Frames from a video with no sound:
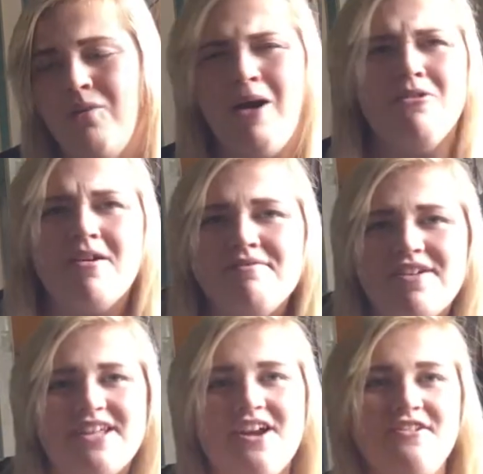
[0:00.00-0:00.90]
welcome
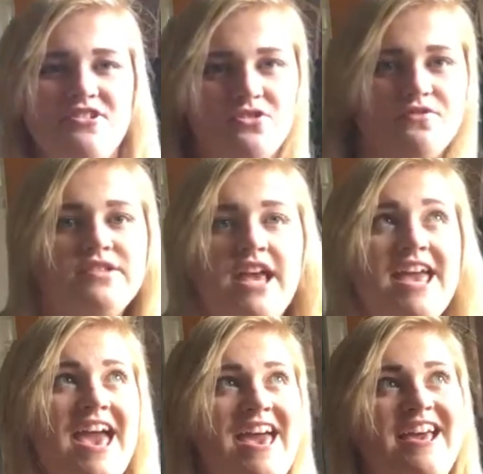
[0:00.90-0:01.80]
video to sort of say,
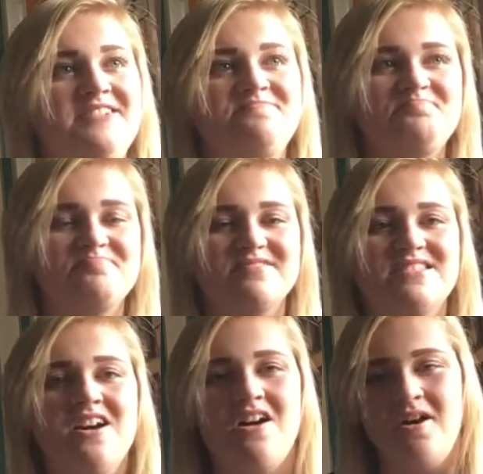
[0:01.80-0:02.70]
hey,
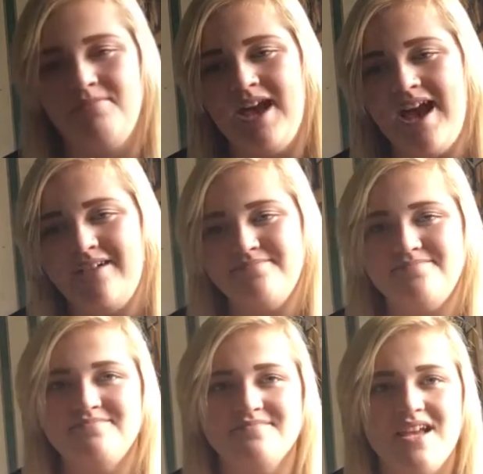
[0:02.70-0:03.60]
I'm Nat
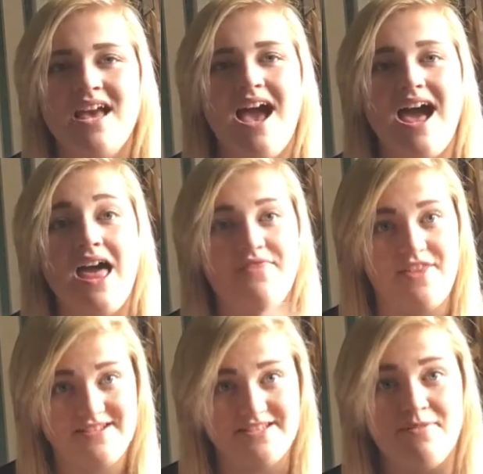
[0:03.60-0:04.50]
and
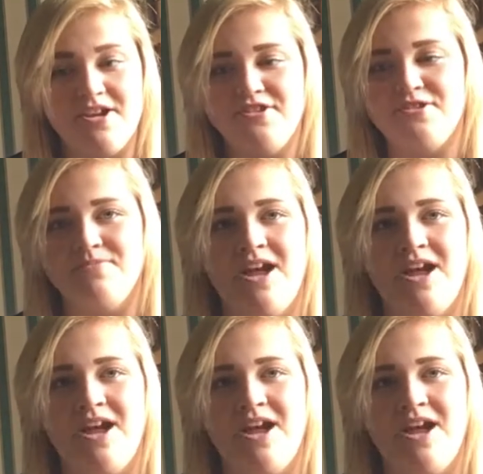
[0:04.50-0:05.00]
this is my YouTube